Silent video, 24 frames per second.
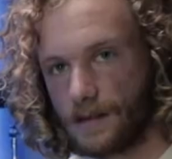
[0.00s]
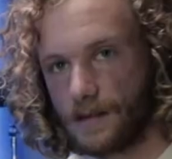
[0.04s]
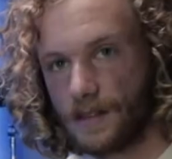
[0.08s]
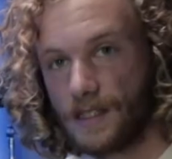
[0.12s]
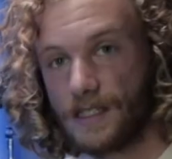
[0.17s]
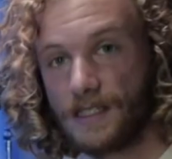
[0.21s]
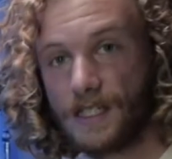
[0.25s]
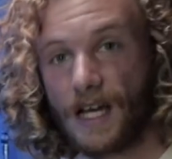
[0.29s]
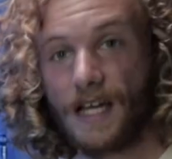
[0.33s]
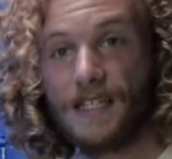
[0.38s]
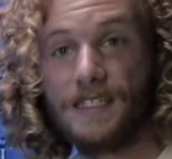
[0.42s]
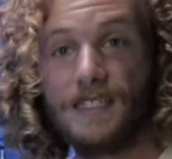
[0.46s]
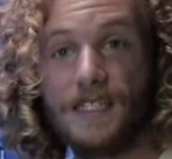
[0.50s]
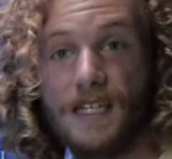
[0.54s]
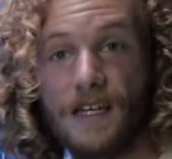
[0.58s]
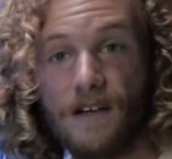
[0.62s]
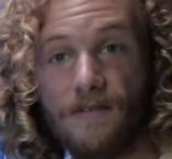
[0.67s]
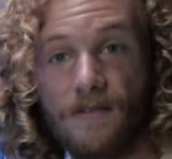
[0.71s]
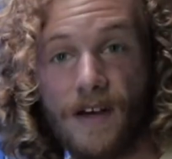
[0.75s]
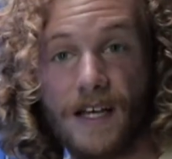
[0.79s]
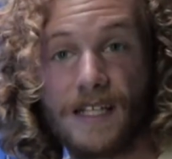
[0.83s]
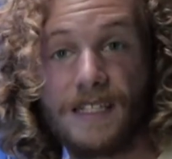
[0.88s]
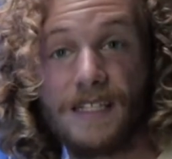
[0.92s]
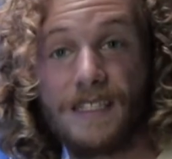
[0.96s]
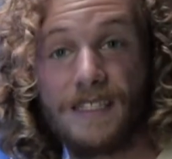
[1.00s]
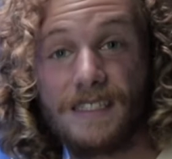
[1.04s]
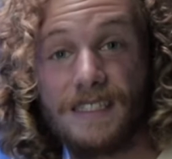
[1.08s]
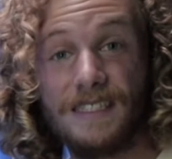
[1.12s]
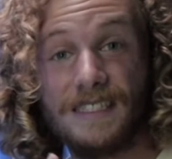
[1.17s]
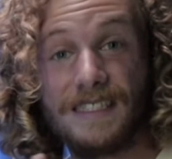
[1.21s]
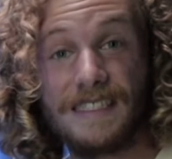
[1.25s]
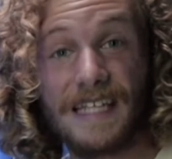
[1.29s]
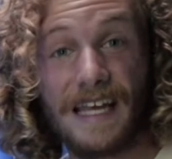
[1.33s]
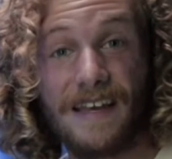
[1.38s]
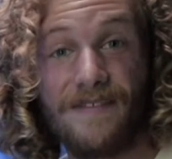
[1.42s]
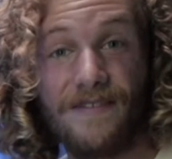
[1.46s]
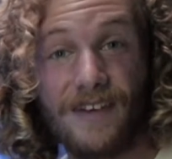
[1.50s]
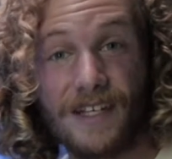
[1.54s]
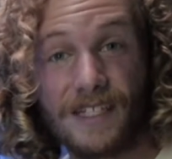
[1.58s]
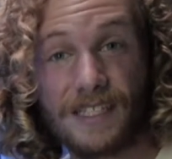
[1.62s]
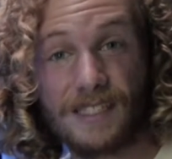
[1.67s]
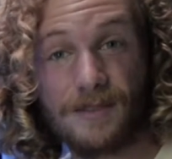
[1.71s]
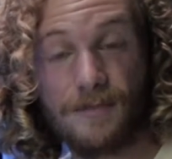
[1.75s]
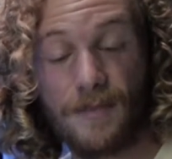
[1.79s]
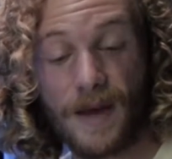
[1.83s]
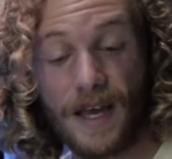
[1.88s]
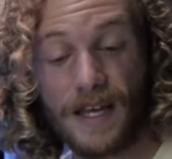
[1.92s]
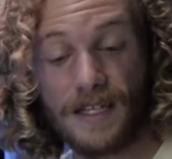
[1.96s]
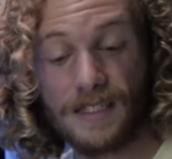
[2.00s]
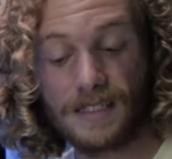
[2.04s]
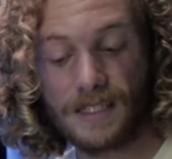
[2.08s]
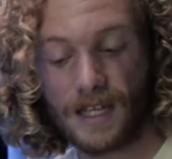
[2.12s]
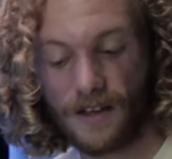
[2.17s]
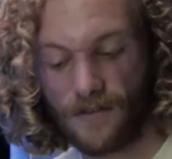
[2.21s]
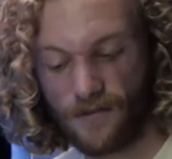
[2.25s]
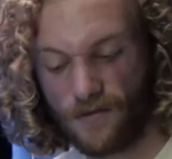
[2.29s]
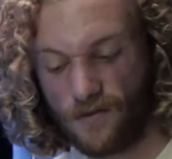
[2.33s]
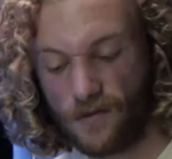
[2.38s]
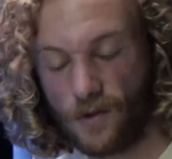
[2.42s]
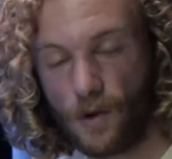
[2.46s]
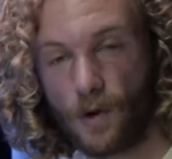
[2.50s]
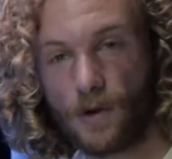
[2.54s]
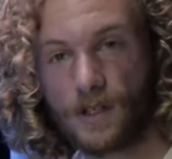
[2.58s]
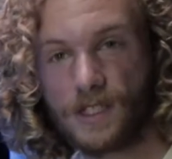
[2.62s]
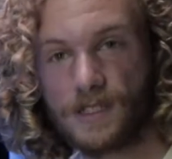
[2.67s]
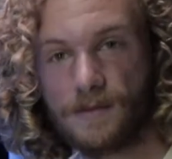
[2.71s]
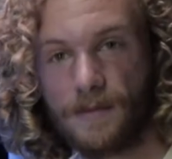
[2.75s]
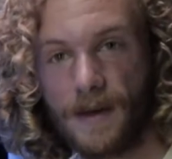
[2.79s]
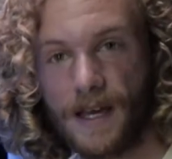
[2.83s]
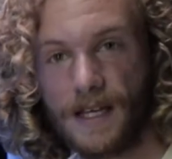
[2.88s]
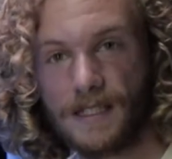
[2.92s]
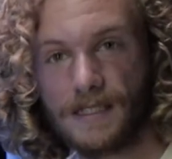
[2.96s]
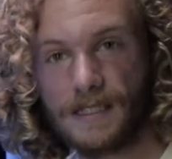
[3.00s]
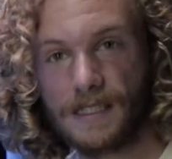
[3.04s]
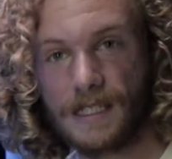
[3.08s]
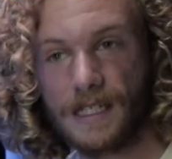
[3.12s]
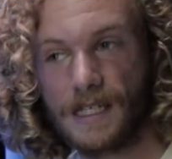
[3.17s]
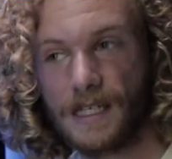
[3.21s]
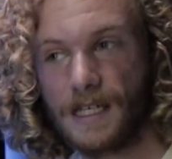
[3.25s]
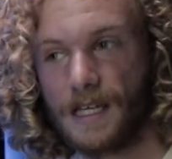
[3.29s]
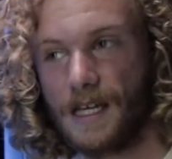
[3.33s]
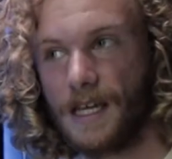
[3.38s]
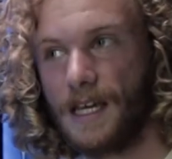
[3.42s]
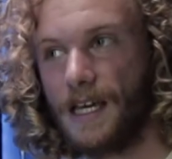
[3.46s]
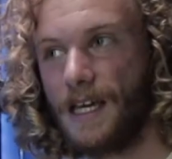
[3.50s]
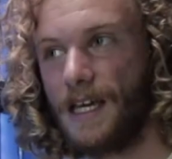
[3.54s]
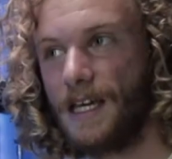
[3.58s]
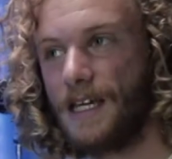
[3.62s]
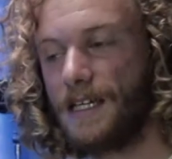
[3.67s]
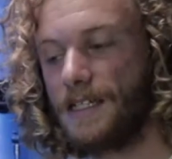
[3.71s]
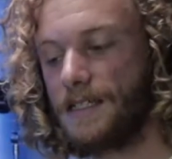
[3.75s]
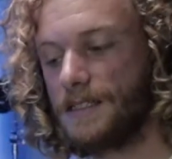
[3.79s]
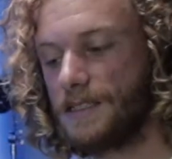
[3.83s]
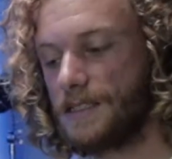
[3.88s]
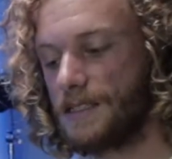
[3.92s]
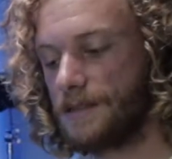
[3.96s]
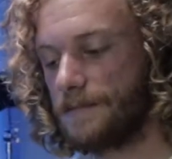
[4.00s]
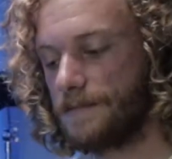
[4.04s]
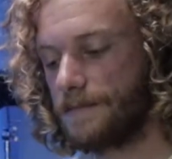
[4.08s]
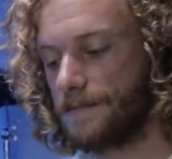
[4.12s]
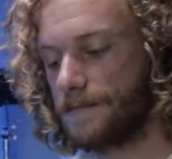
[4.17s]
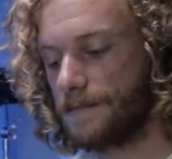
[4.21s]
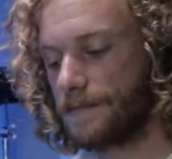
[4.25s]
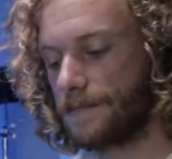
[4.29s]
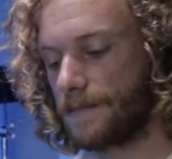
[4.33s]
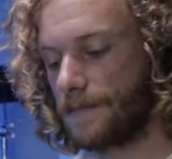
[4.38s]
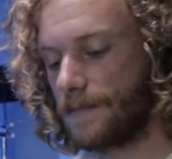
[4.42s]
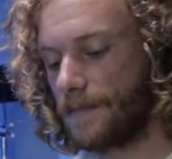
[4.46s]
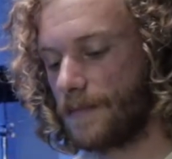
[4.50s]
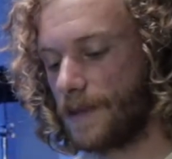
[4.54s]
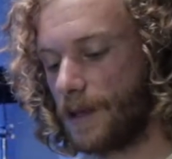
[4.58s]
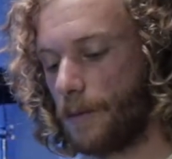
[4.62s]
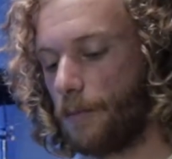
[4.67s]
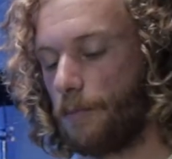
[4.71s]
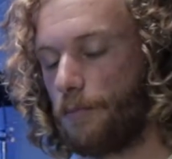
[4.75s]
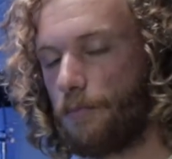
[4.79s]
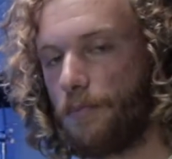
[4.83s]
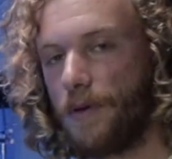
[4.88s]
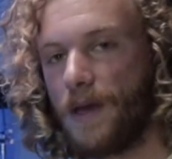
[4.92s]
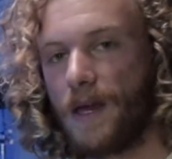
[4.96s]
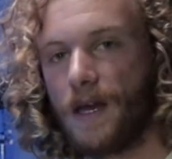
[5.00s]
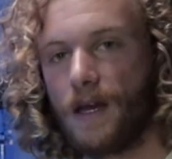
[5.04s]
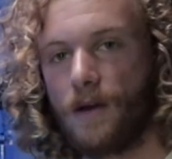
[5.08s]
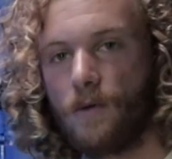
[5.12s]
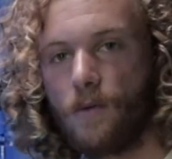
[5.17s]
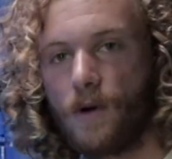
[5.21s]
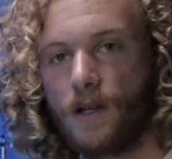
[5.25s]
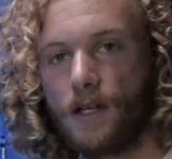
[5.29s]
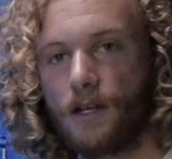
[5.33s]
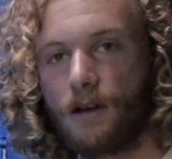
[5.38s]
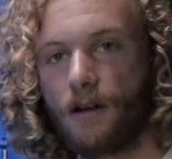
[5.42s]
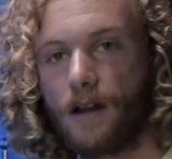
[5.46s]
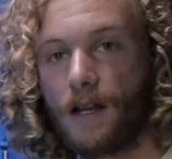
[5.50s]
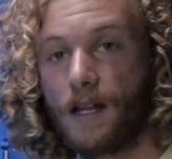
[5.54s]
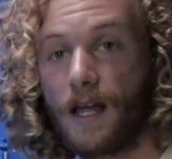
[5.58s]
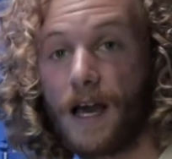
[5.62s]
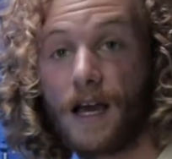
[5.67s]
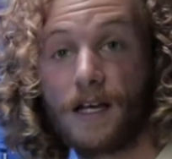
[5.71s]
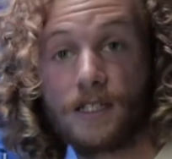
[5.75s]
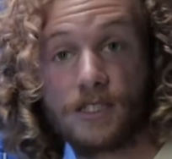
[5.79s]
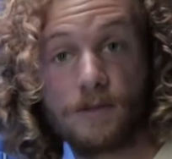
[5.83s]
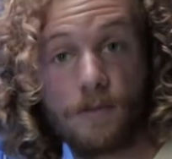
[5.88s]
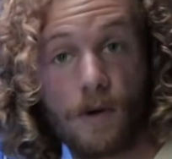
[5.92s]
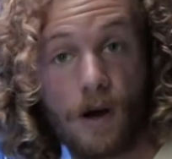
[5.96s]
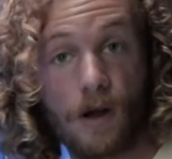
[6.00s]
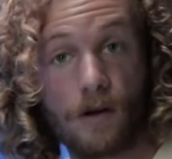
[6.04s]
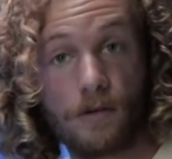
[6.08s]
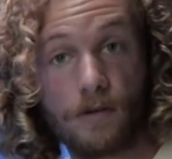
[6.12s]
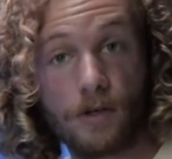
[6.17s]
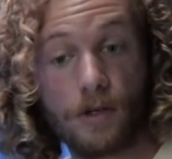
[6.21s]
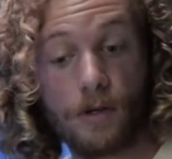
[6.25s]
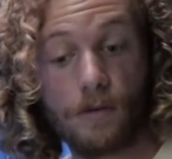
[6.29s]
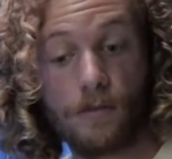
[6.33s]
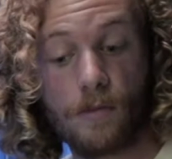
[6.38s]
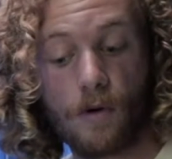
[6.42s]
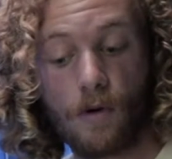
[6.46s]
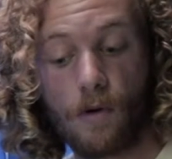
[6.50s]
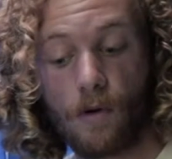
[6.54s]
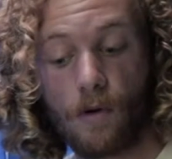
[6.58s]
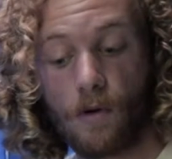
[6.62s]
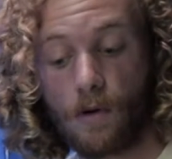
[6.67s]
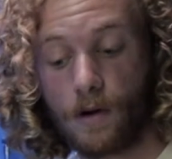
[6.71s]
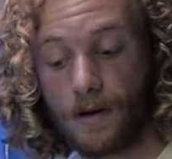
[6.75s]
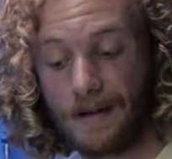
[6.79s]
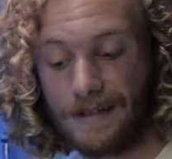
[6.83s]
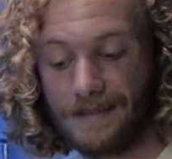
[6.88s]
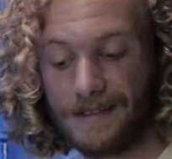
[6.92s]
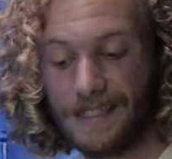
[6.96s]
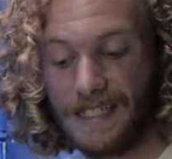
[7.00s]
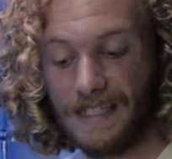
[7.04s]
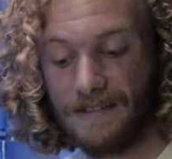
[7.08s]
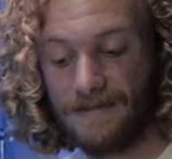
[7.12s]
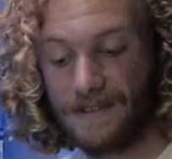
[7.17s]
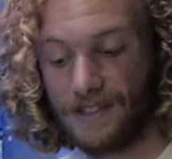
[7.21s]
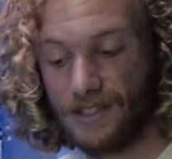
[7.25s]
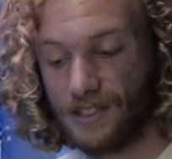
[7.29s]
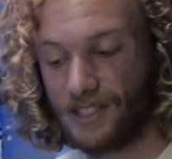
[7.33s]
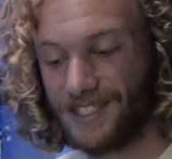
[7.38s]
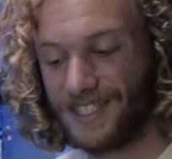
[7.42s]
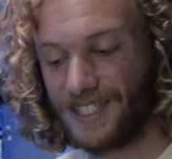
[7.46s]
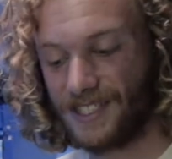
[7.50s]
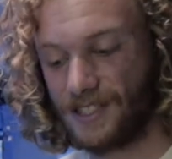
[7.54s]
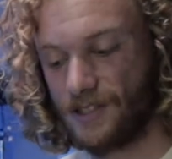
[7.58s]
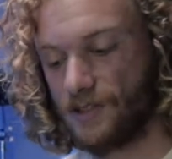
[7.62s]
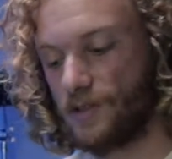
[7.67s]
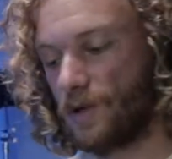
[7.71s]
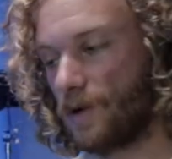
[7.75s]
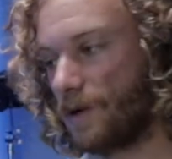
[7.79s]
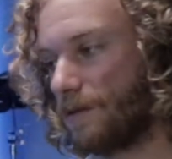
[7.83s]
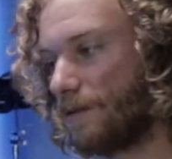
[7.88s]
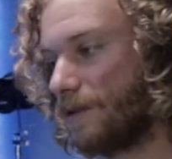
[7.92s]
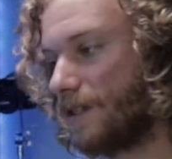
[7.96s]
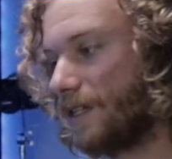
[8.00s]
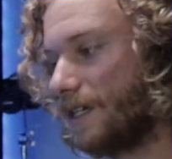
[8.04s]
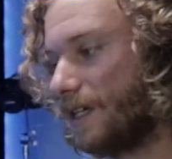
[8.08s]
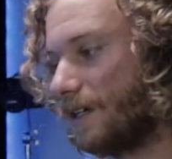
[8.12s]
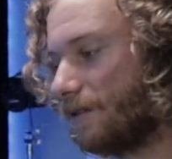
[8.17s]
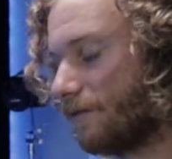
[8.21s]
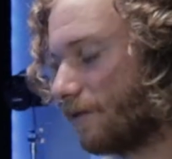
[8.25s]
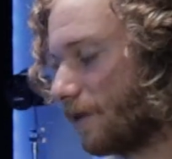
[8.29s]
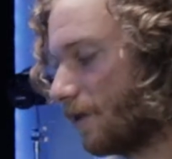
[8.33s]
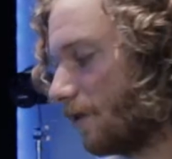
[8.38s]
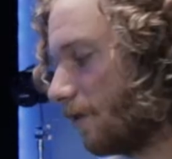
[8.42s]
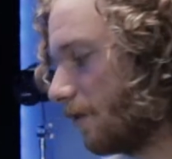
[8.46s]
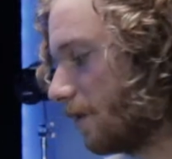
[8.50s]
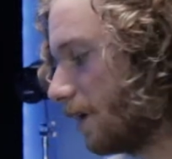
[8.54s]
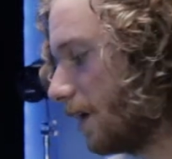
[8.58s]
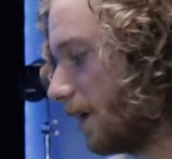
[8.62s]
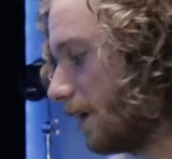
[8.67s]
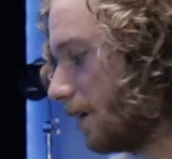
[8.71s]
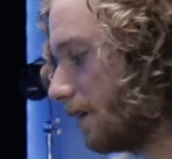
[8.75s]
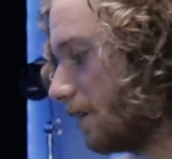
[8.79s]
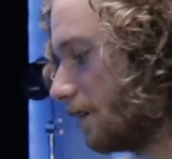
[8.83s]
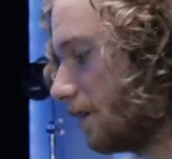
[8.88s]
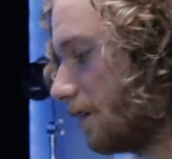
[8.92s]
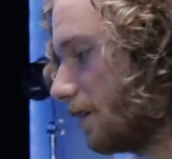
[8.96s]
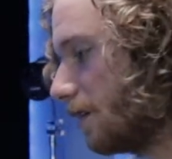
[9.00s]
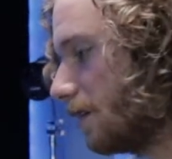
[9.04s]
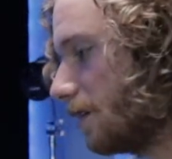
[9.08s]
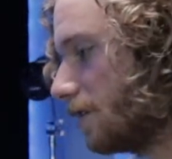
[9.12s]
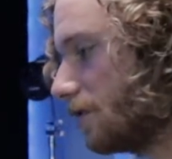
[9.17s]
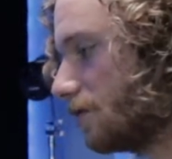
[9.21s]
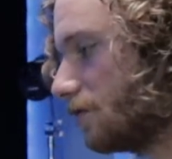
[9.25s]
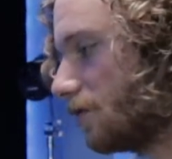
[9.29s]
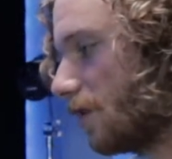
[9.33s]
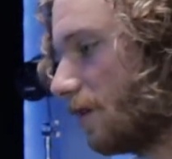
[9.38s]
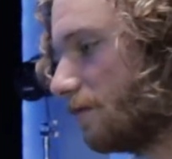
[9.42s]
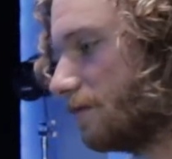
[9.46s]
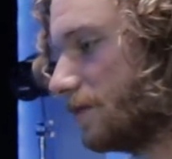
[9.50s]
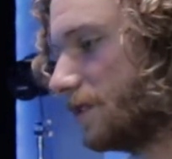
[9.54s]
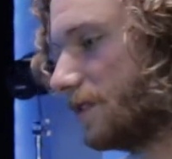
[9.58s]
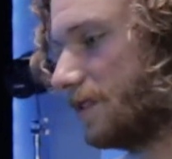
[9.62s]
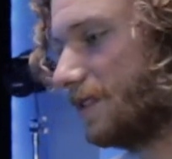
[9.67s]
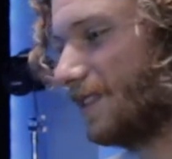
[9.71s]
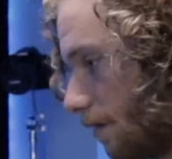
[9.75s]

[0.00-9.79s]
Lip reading: This idea of like saving space, like floor space, is big when you're in like a small room or even just normally recording drums.